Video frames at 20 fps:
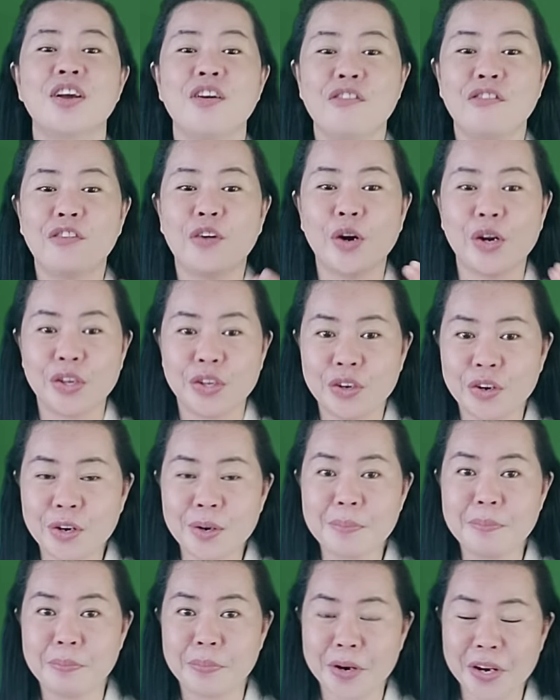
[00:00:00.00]
For
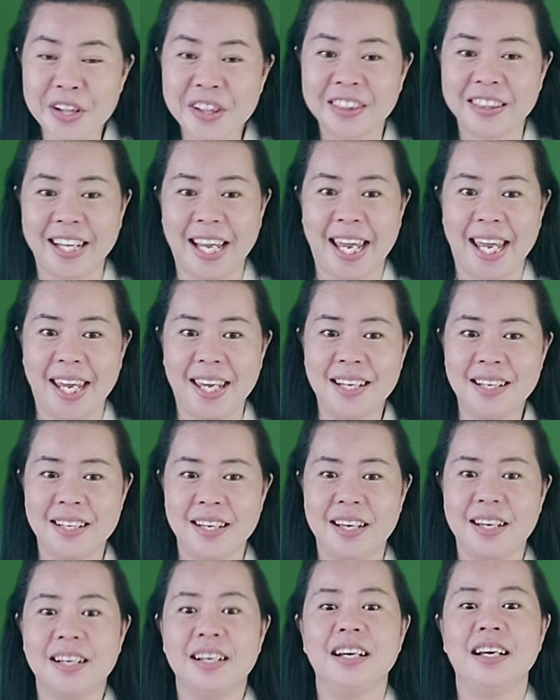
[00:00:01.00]
your birth
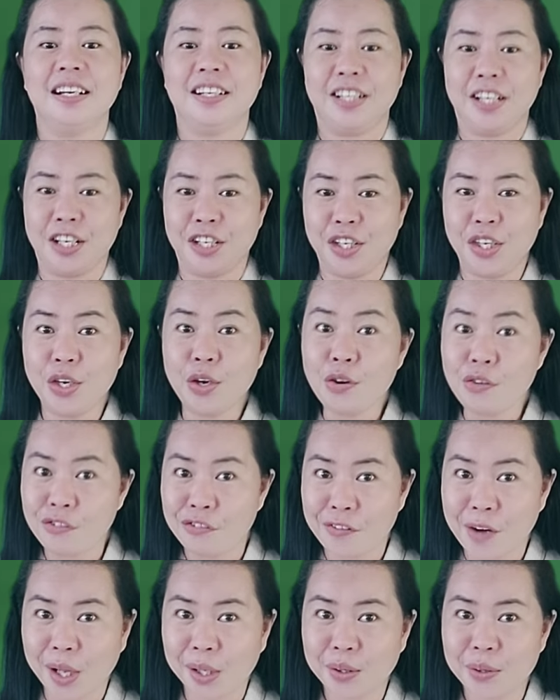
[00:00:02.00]
date, did you
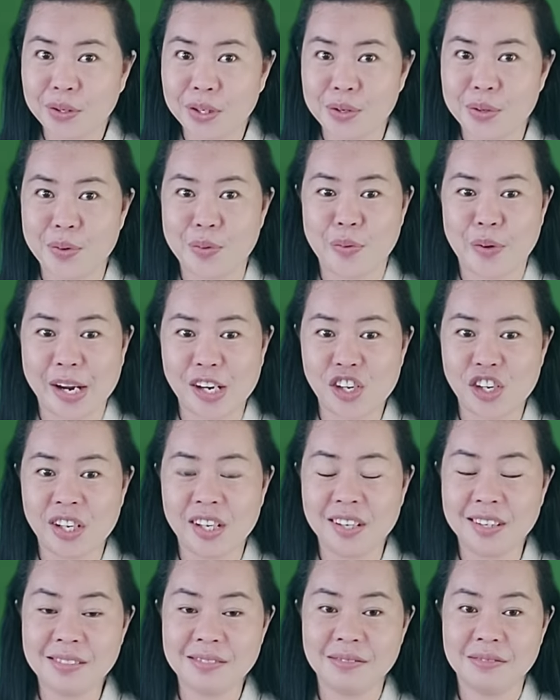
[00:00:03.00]
follow the
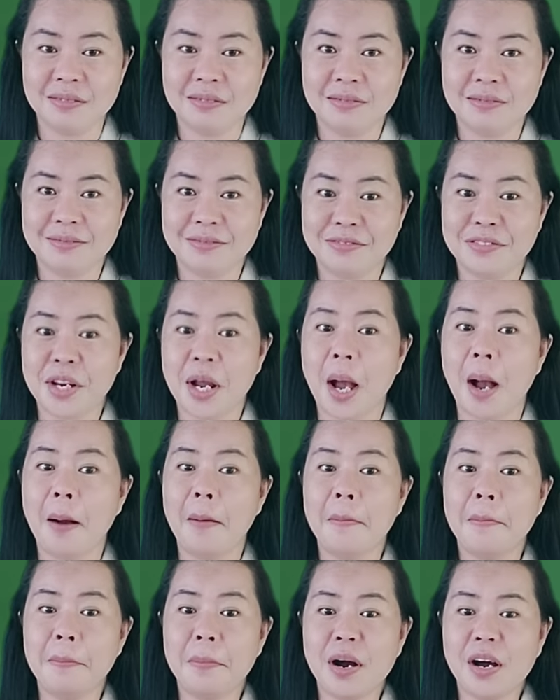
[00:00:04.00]
direction?
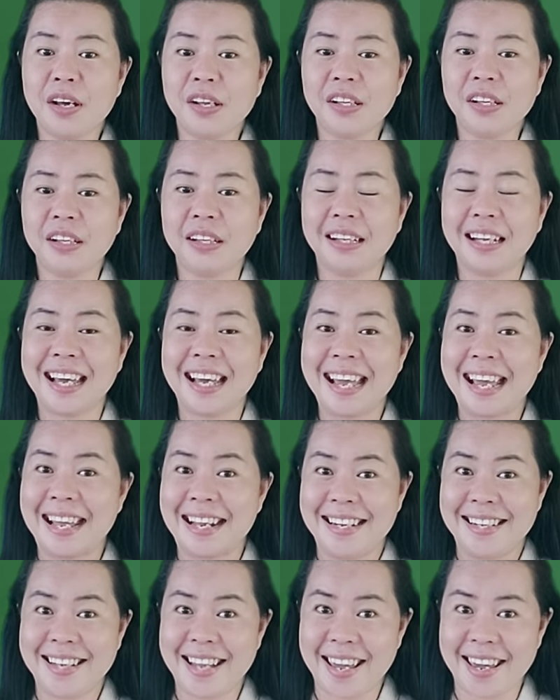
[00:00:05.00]
Month,
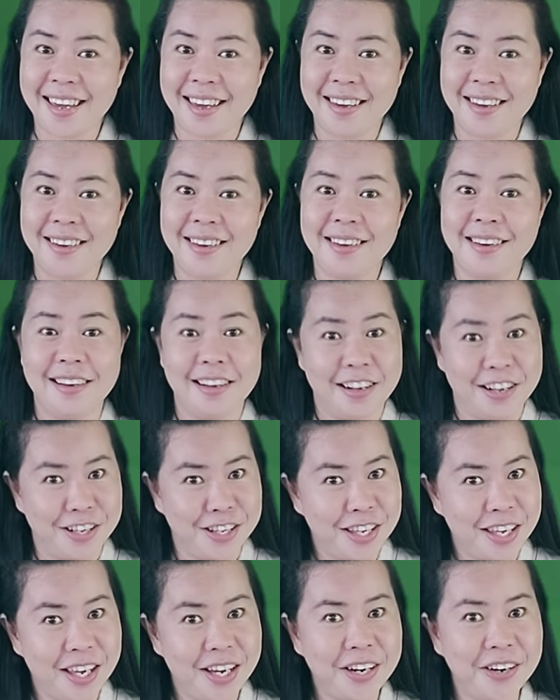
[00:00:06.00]
day,
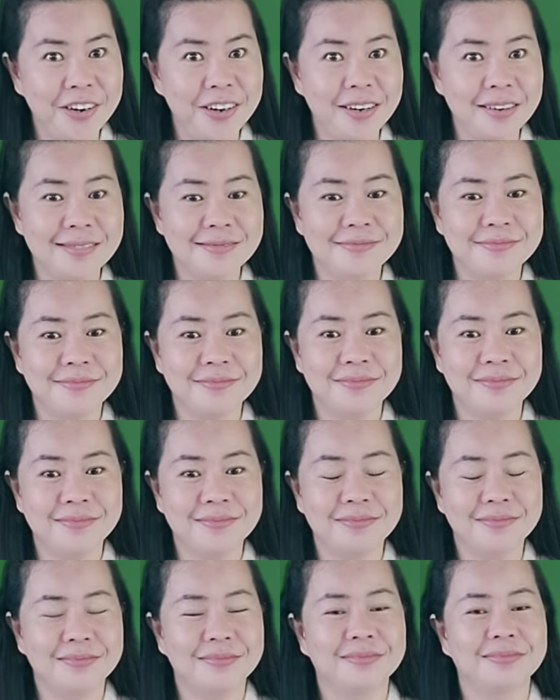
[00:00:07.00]
year?
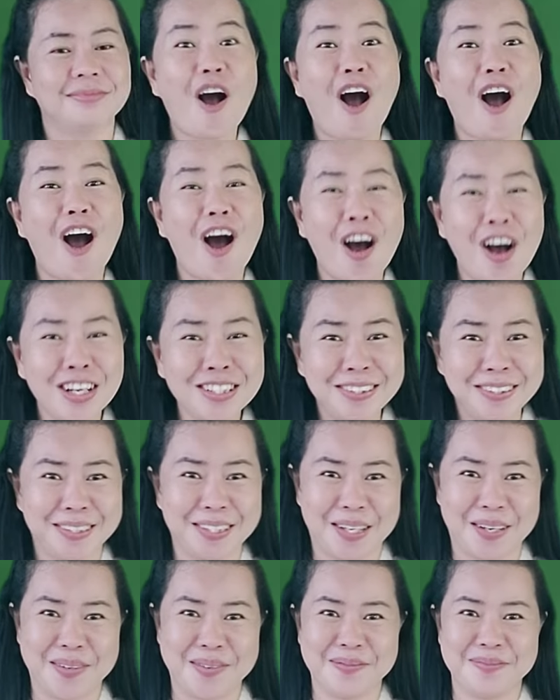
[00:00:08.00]

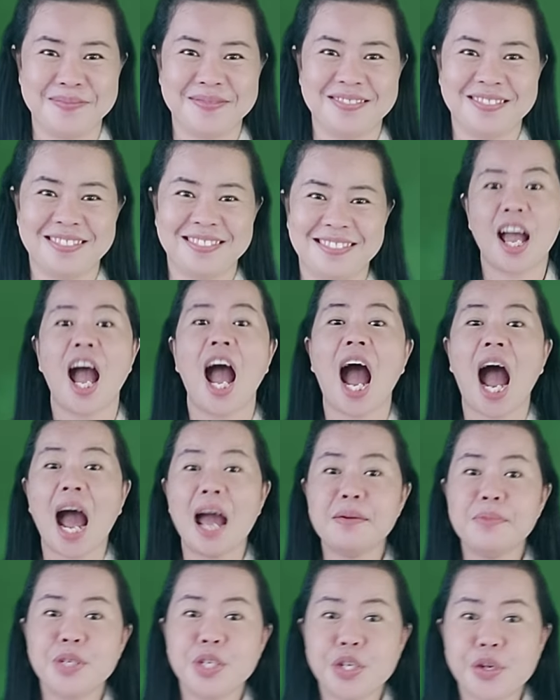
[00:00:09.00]
Awesome!
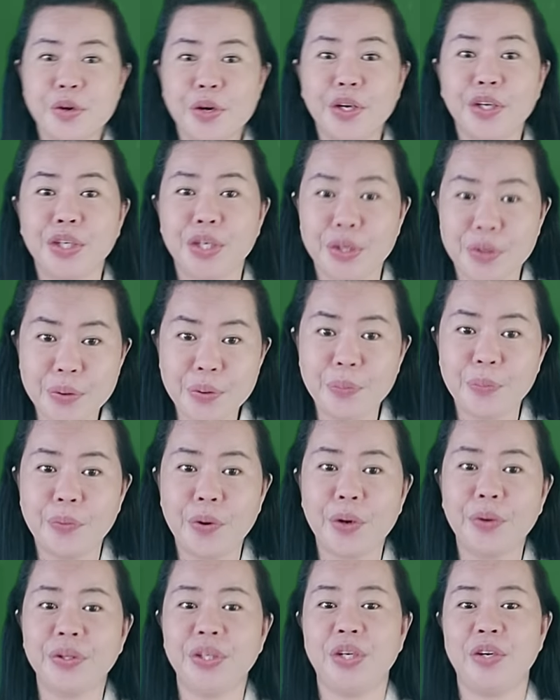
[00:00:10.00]
I'm sure you
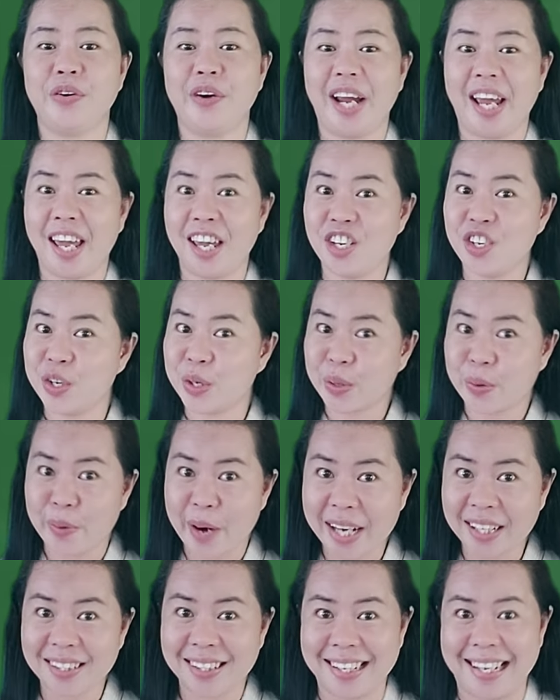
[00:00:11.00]
wrote your age
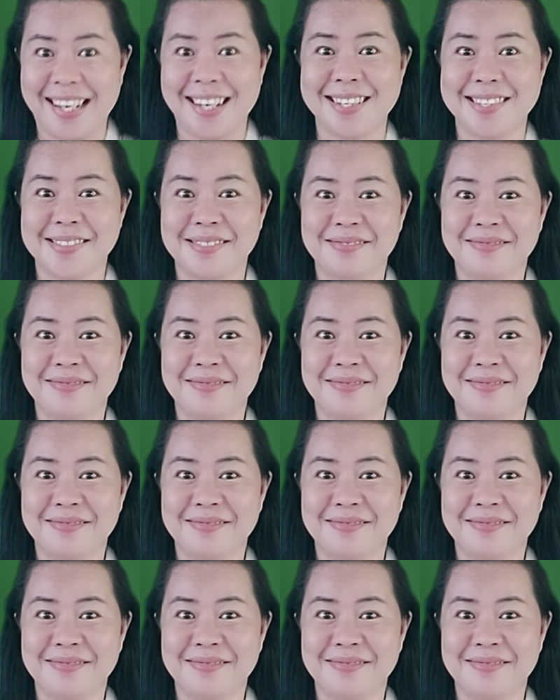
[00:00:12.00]
correctly.